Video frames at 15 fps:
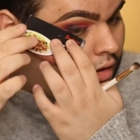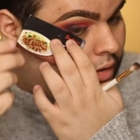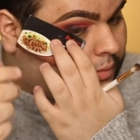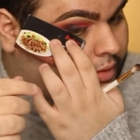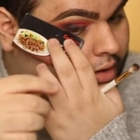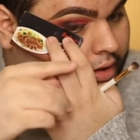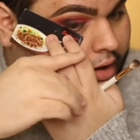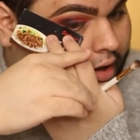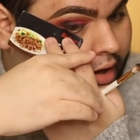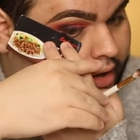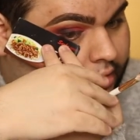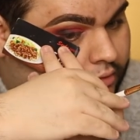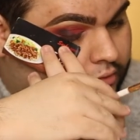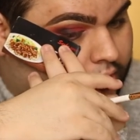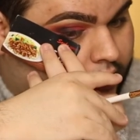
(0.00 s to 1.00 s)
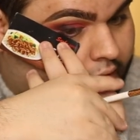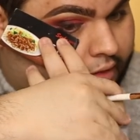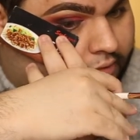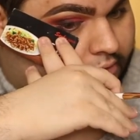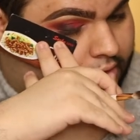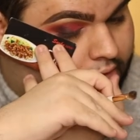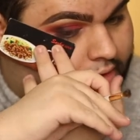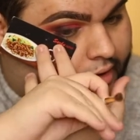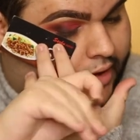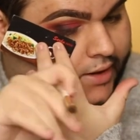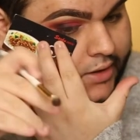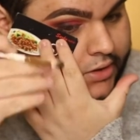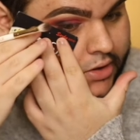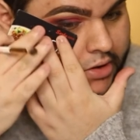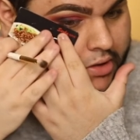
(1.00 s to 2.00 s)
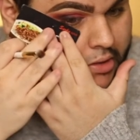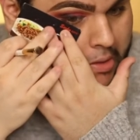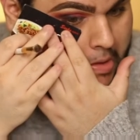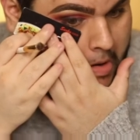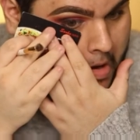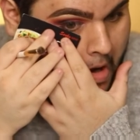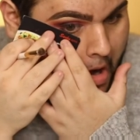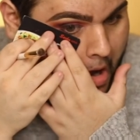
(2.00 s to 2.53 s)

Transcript: I'm gonna kind of use it as a liner.